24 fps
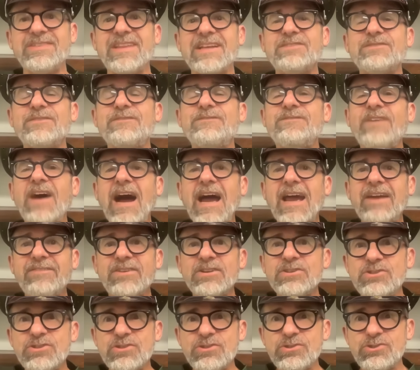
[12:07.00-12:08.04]
That's 5
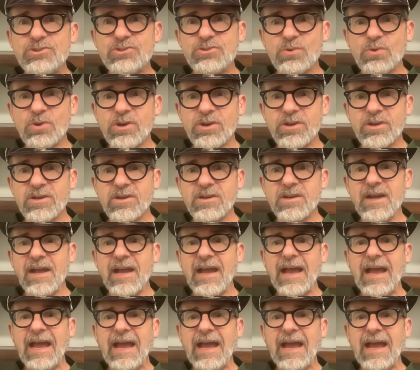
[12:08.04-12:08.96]
inches shorter